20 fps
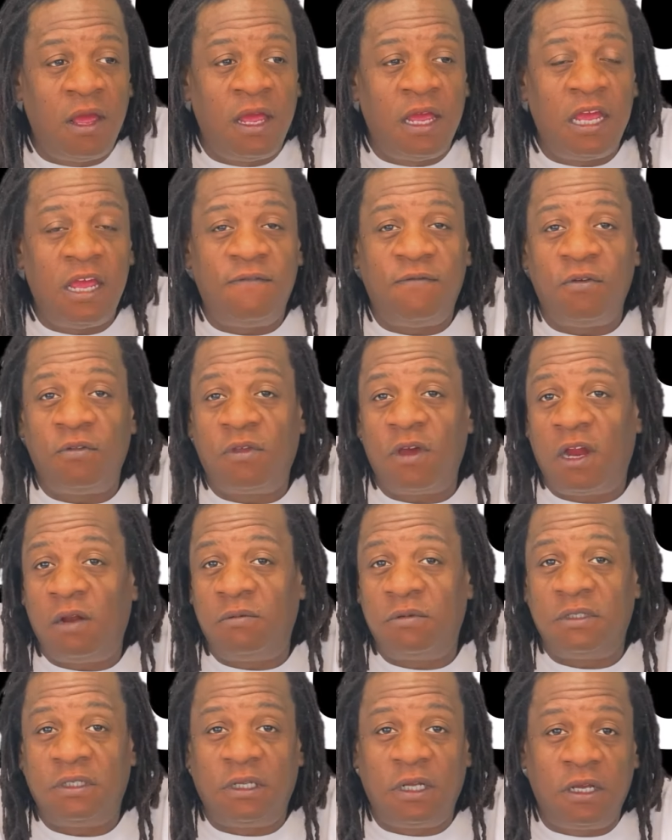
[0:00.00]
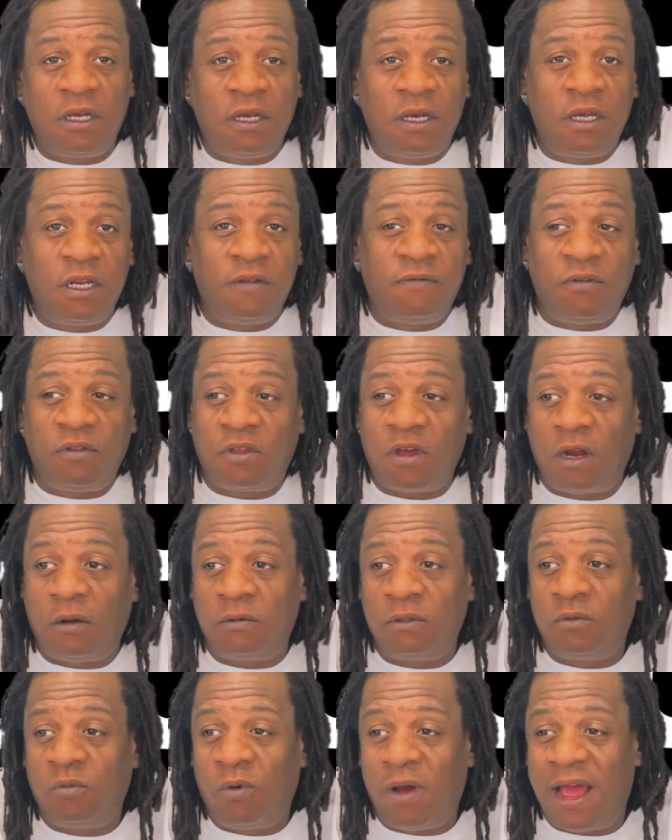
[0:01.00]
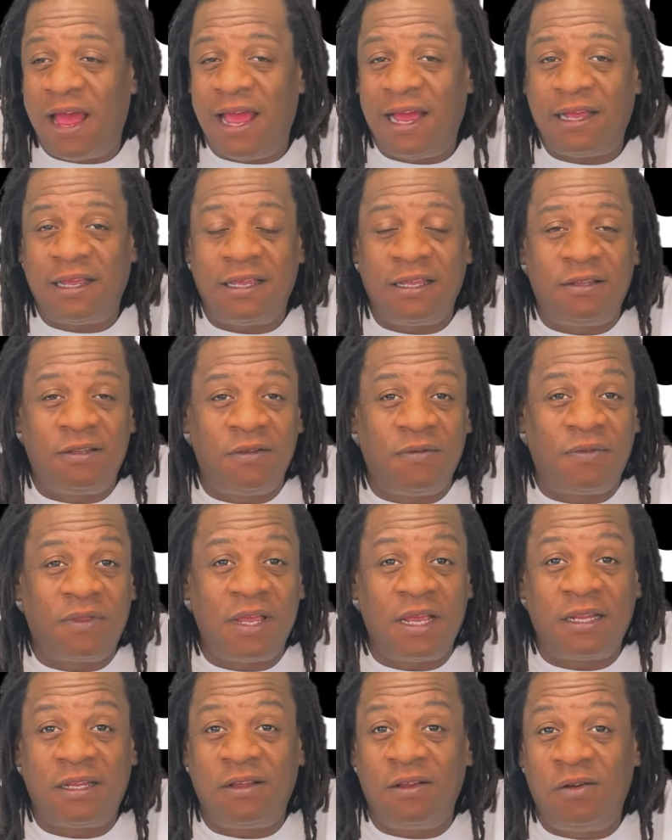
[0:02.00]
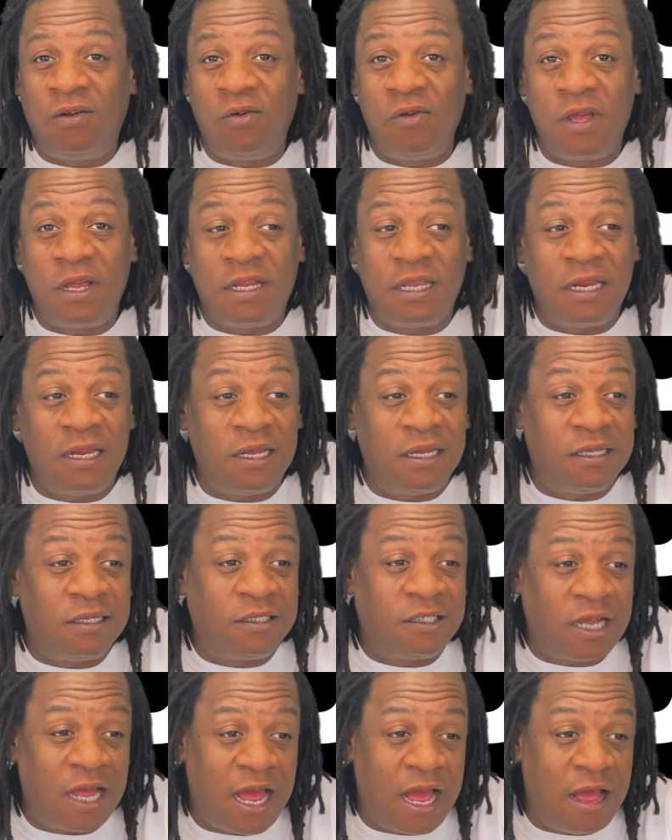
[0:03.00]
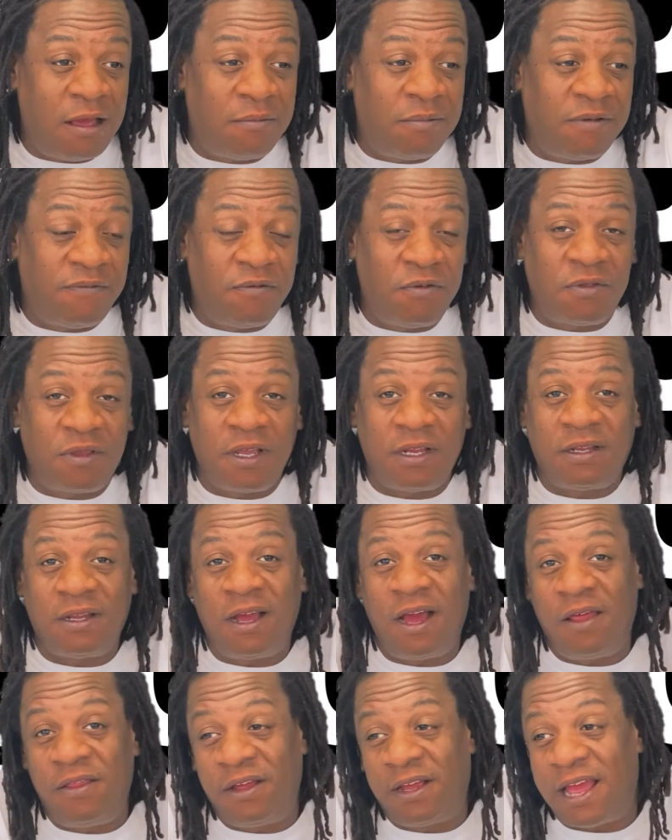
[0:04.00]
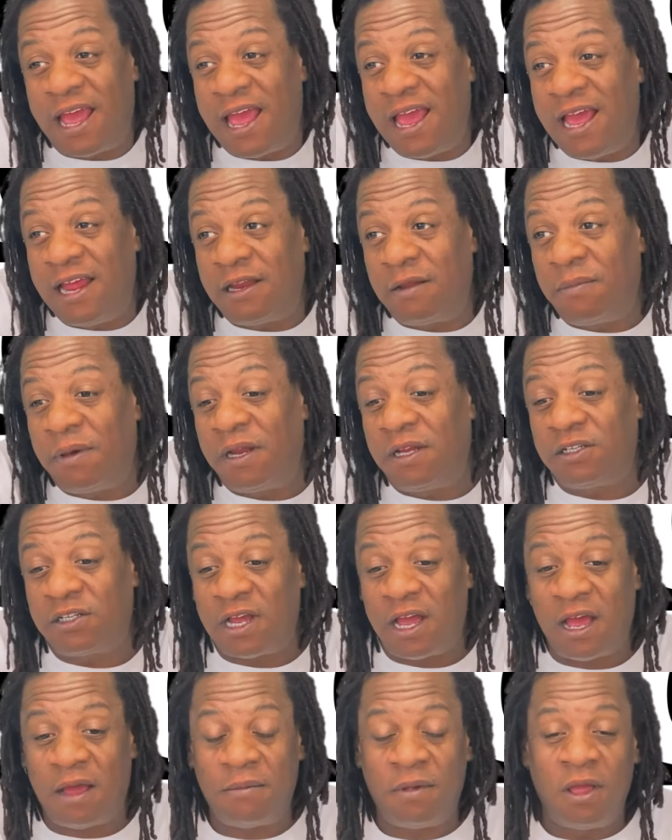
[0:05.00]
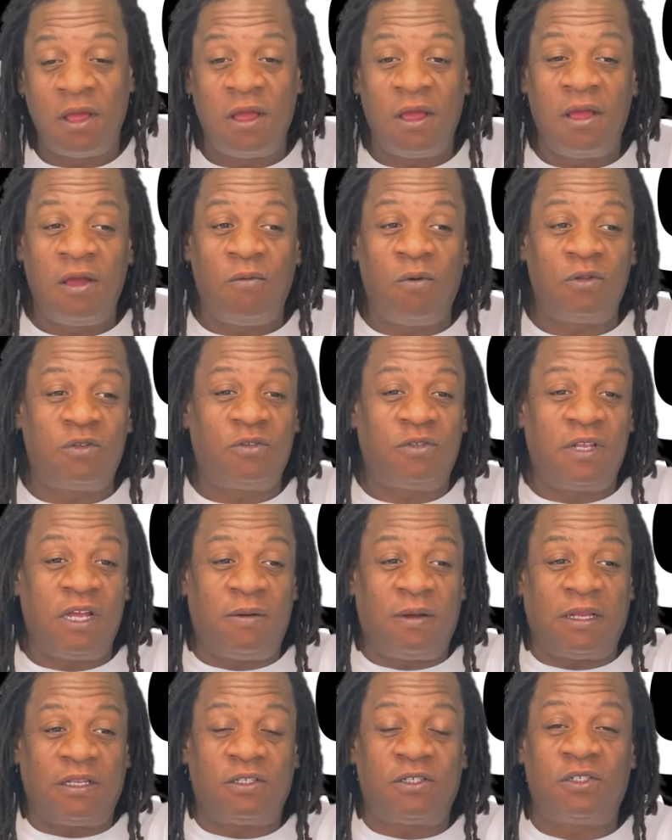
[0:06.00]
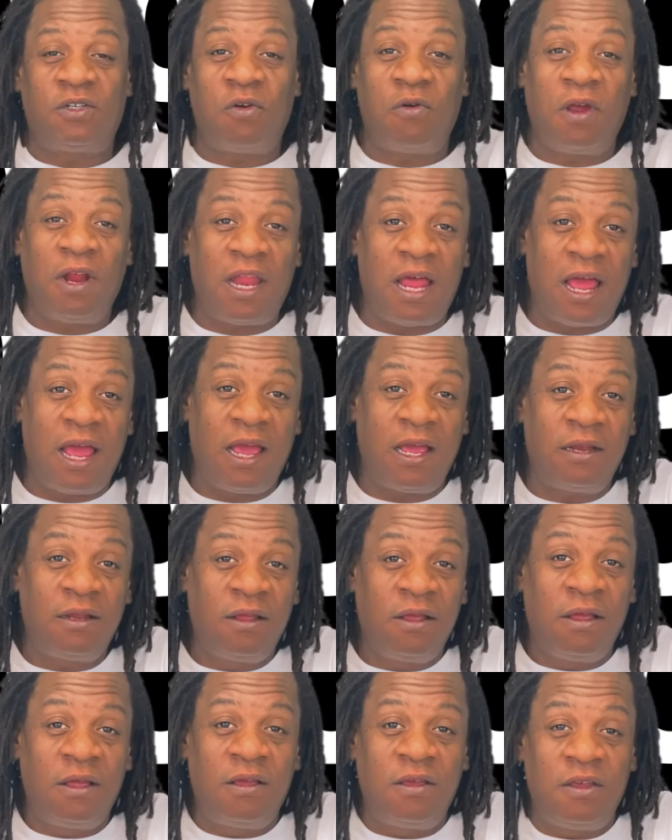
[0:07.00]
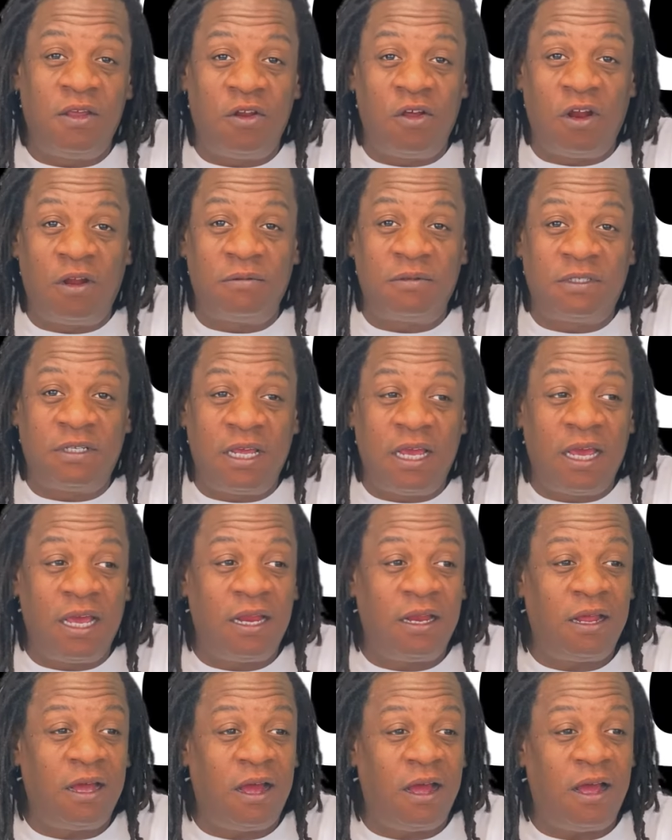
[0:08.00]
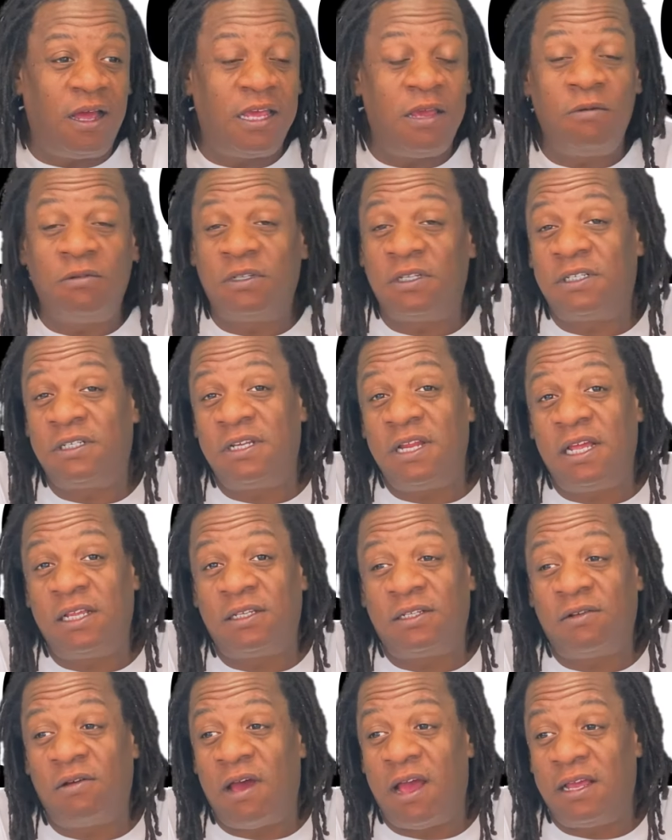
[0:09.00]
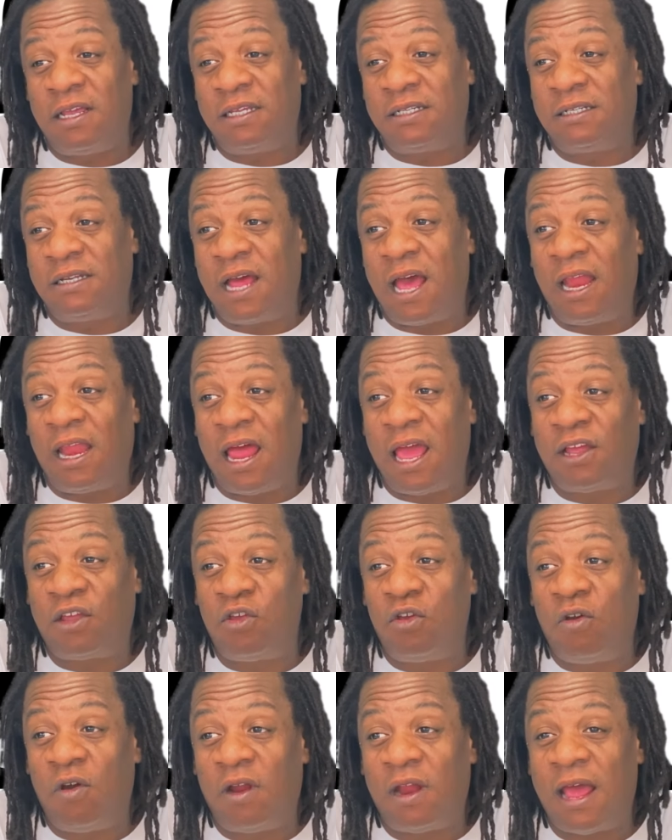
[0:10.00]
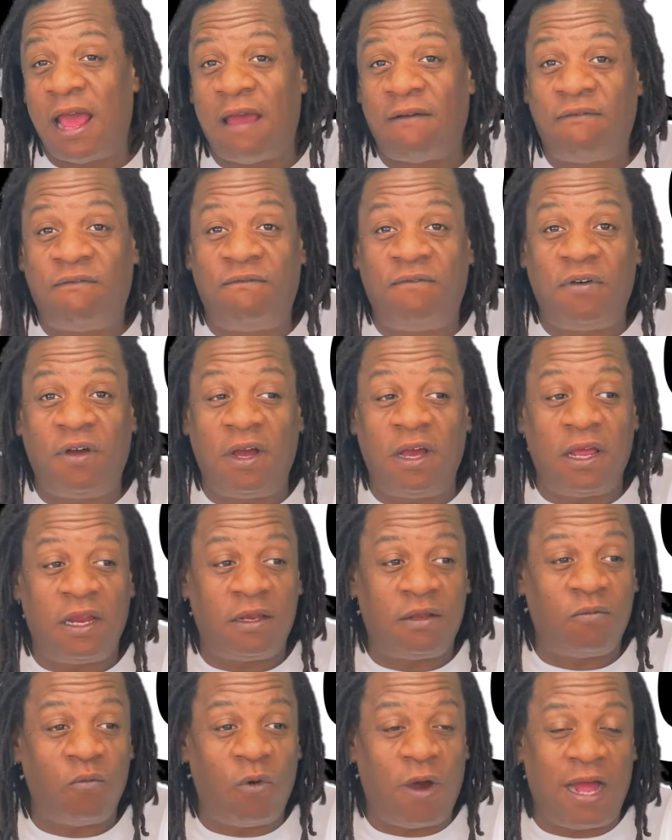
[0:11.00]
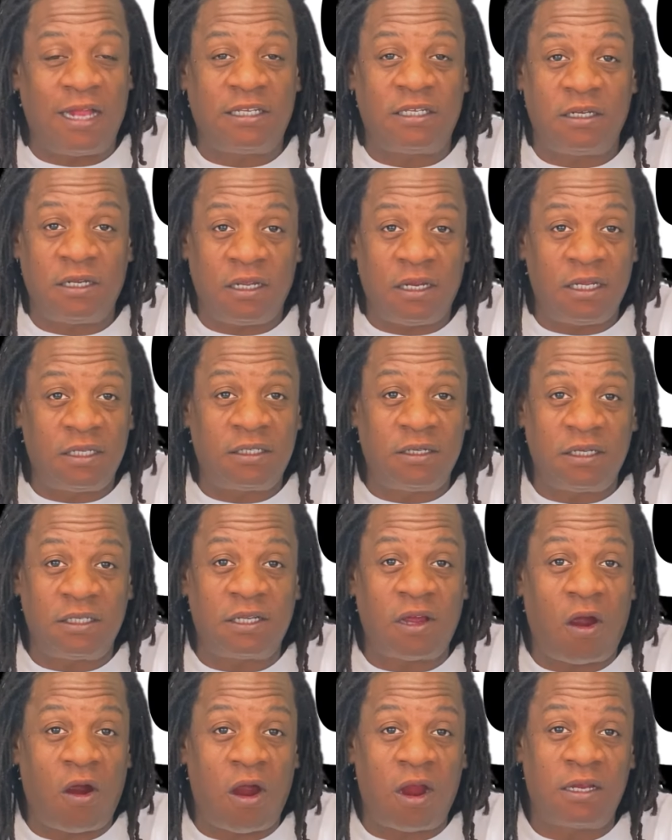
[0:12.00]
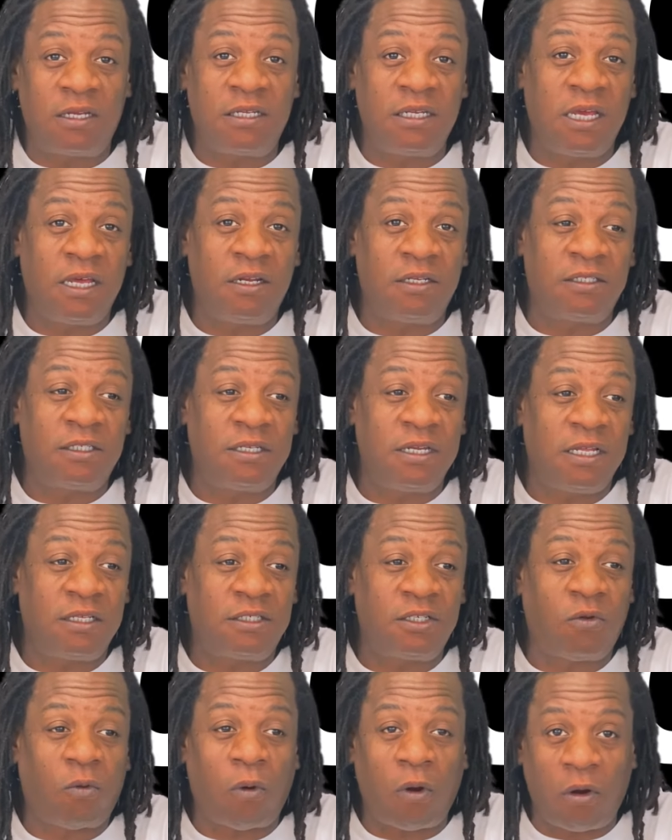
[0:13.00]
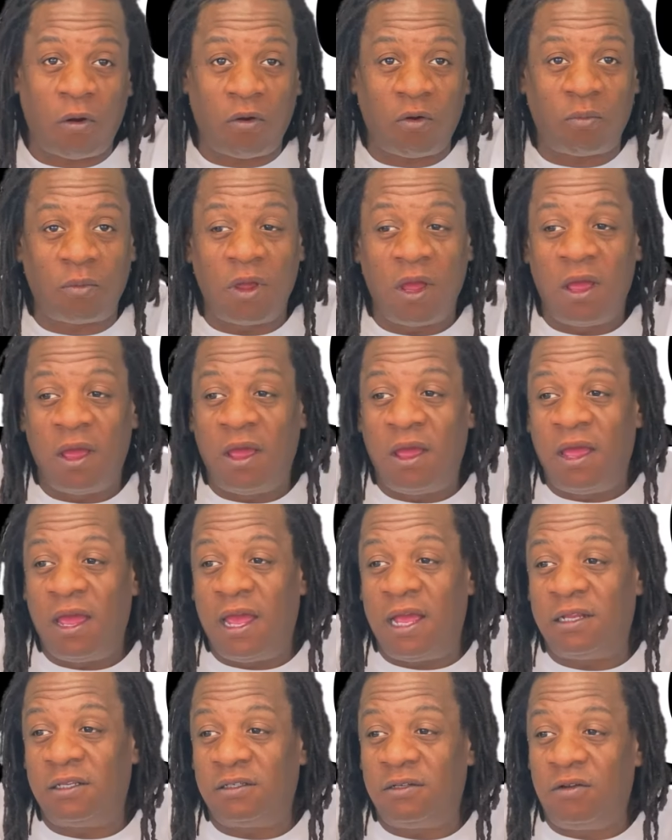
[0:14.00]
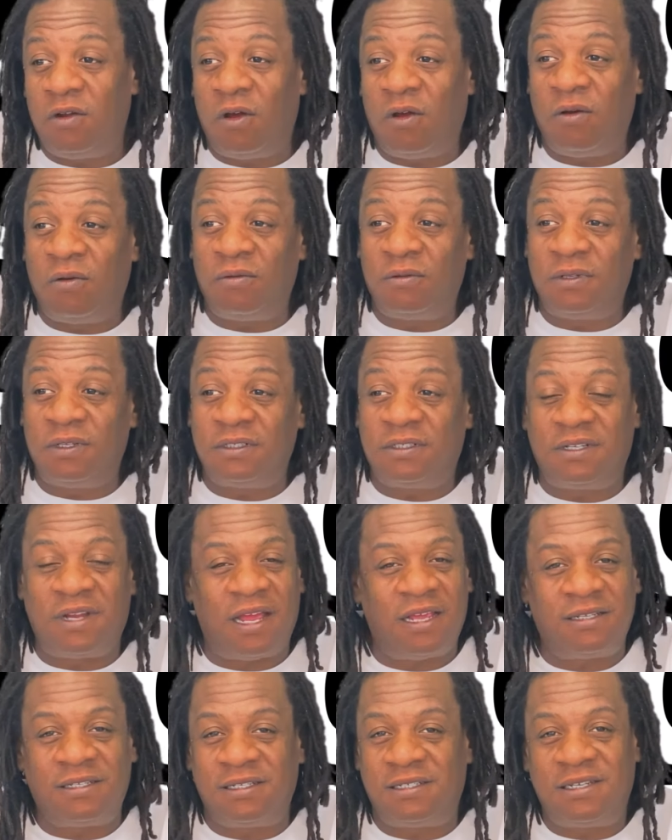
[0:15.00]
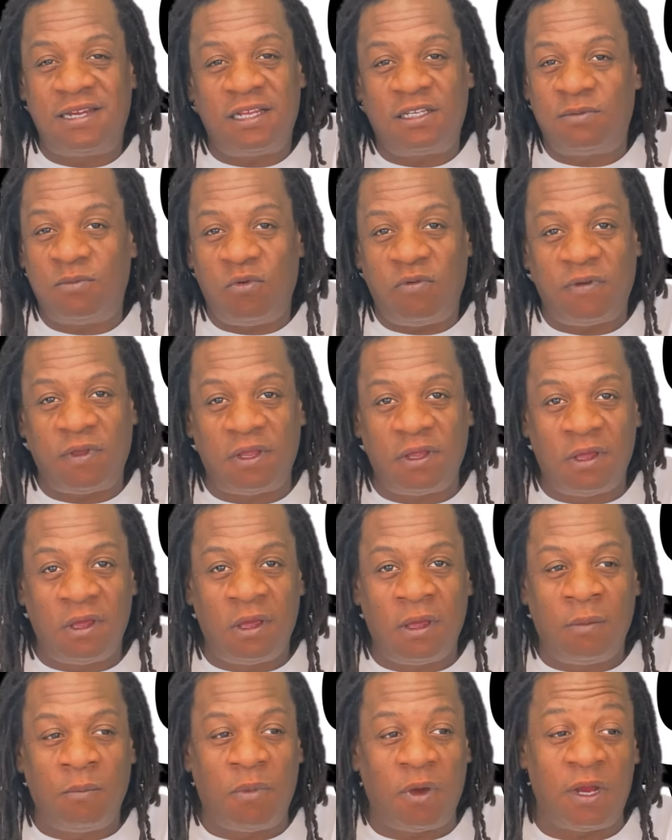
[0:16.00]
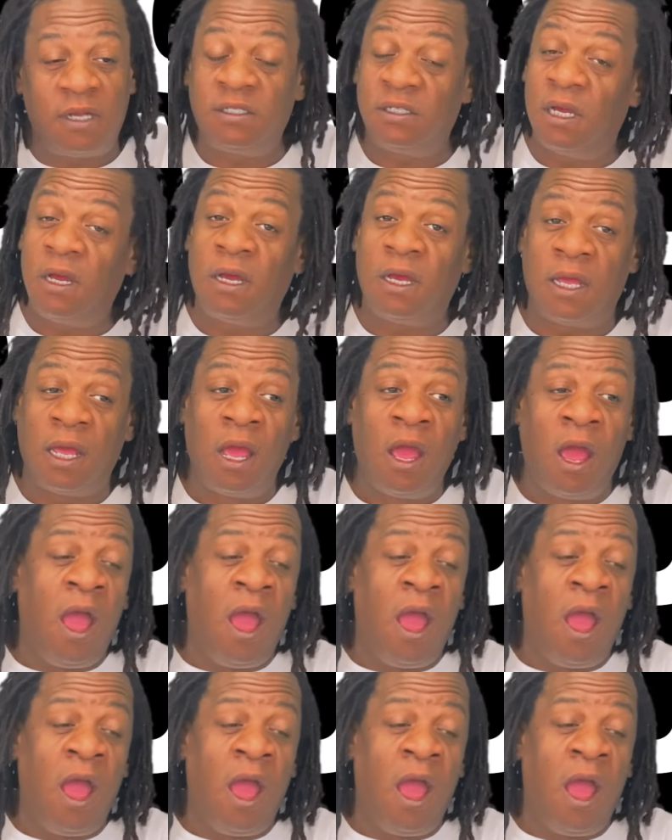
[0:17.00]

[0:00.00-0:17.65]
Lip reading: If you thought it was good, if you thought it was whack, if you think Kaluuya did a good job, if you think the other guy had a better job, what you think about the storyline, you know what I'm saying? He was a snitch, so it's not like you're going to have fun watching it. It's hard seeing a snitch squirm, and, you know, it's a snitch movie, but it's good.